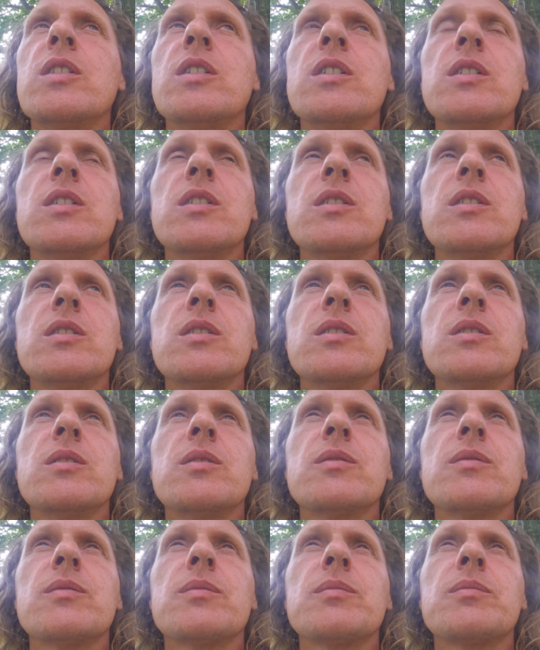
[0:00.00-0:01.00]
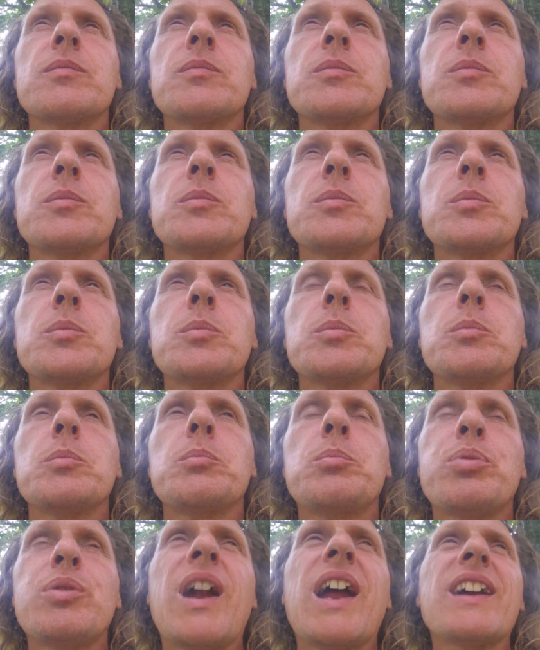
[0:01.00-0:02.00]
Uh,
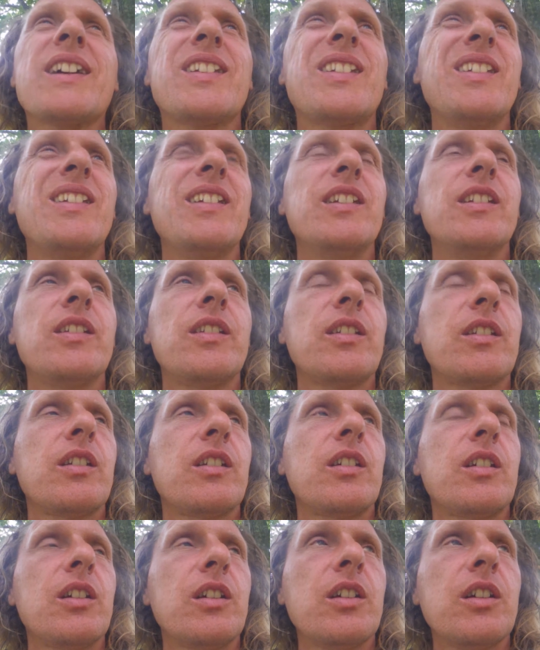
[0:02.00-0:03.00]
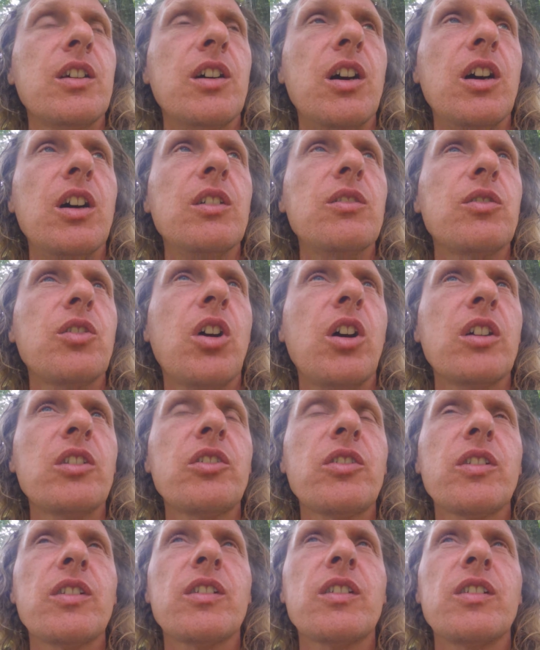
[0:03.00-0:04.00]
praxis of
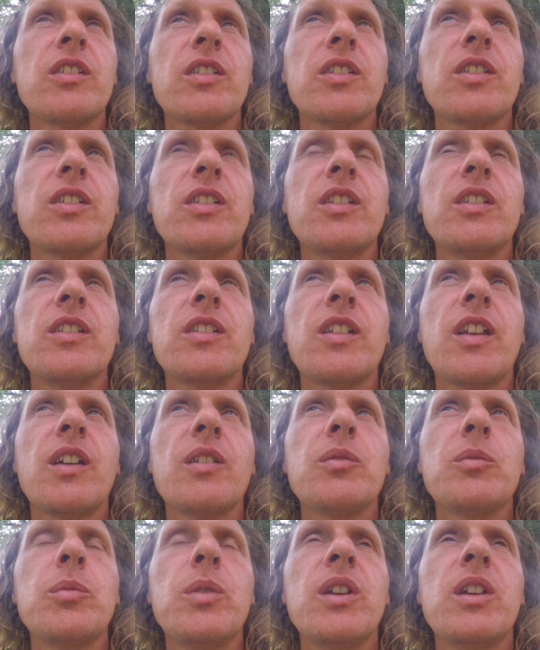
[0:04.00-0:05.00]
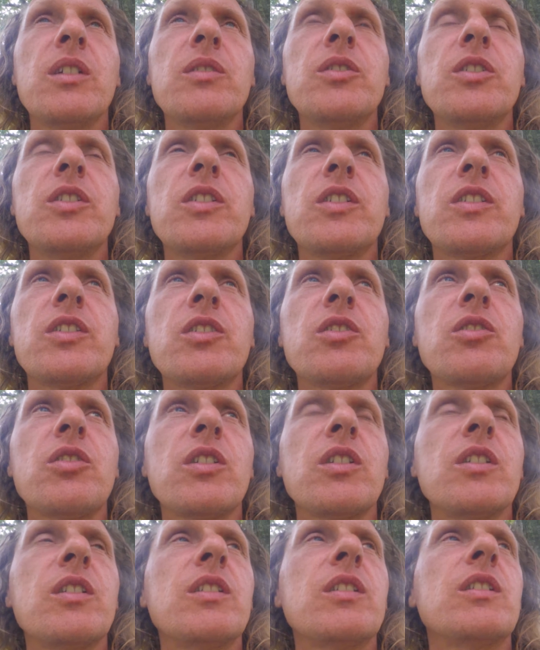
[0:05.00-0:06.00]
consciousness is that we have a
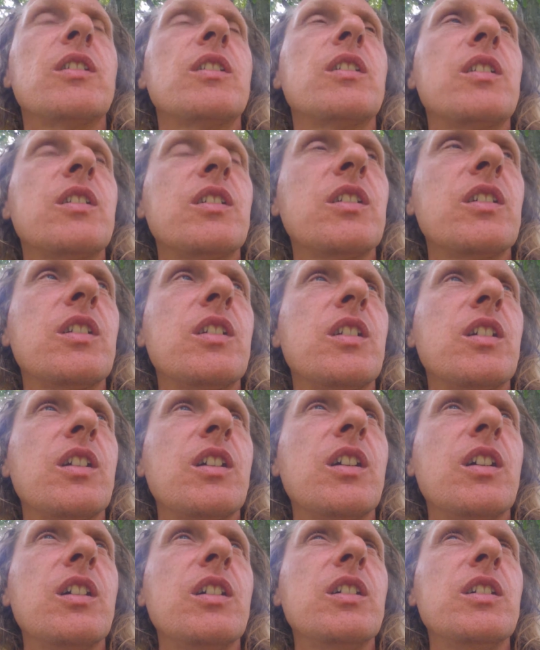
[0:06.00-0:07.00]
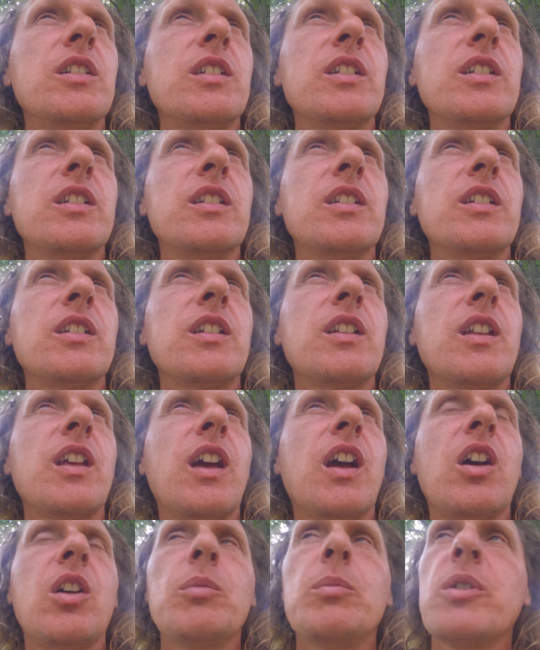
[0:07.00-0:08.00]
decision in
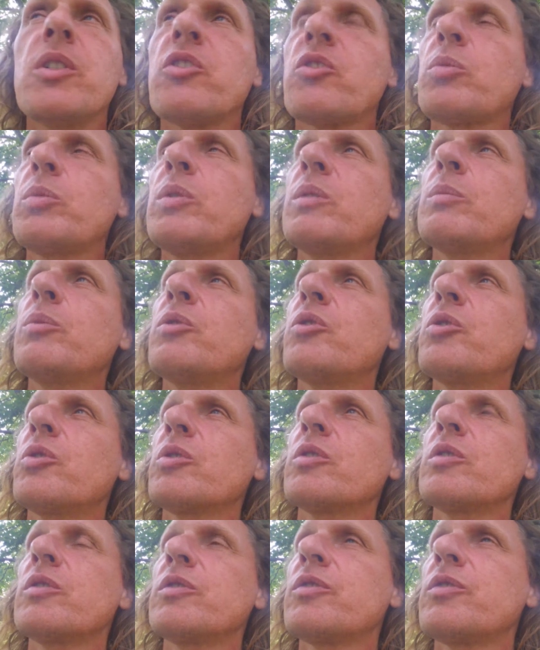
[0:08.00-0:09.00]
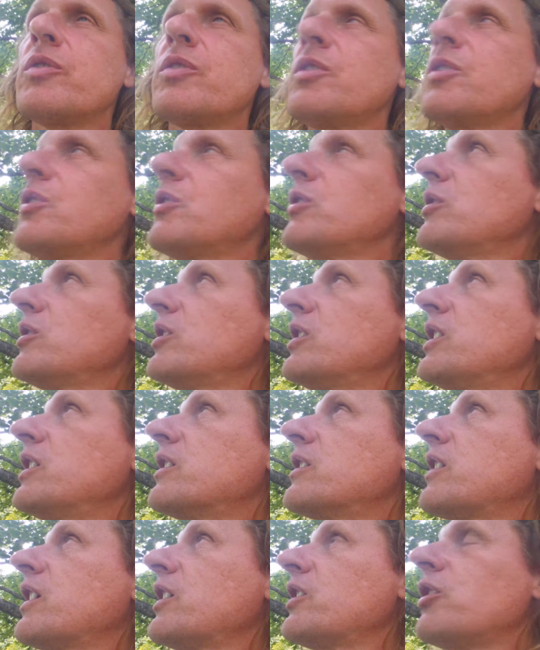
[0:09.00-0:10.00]
how much we observe the
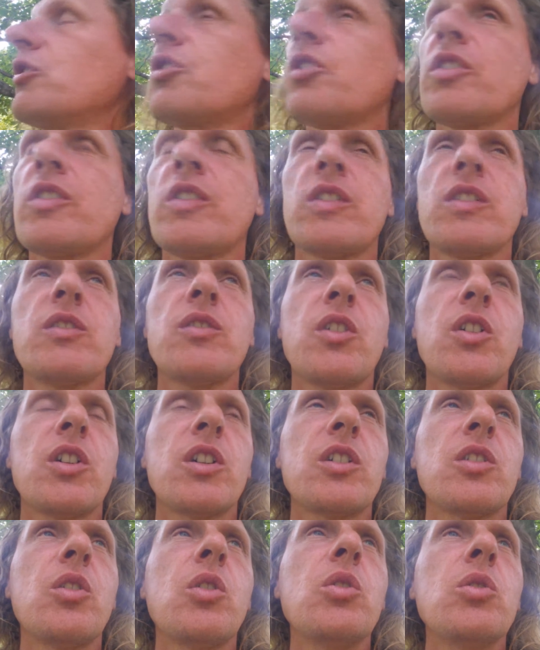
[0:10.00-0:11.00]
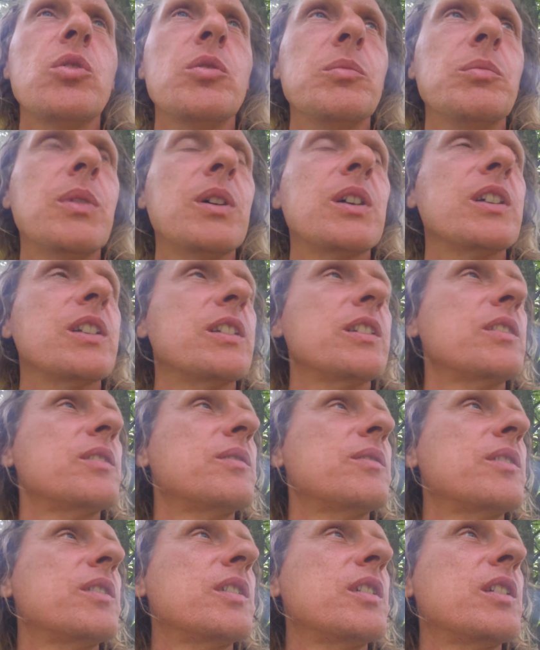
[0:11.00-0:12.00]
intelligence of our whole mind
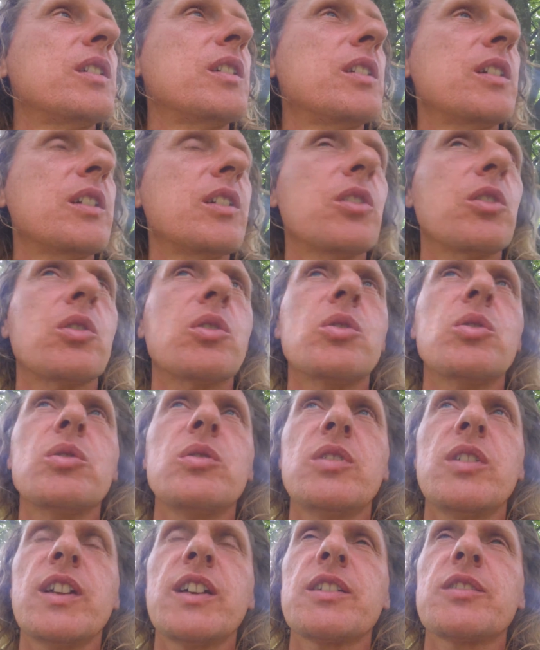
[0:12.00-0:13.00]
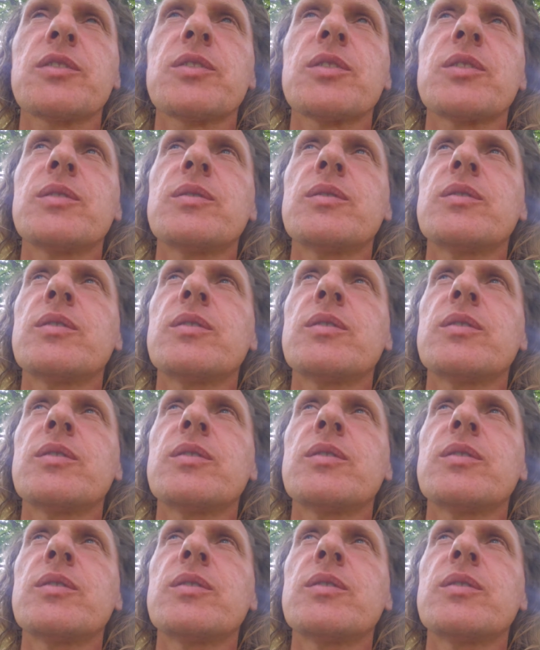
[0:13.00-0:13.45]
and our whole life